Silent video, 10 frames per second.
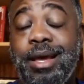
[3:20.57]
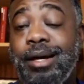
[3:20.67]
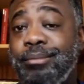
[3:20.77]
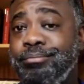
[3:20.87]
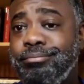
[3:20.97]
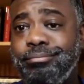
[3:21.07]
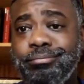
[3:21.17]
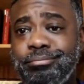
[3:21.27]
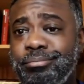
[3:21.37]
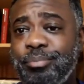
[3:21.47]
Um,
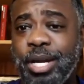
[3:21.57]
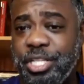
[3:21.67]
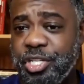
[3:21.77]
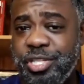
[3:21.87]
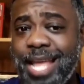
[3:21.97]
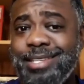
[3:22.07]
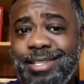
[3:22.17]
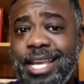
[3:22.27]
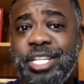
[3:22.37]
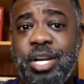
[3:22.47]
but just that
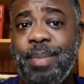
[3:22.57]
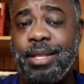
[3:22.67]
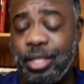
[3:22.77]
section about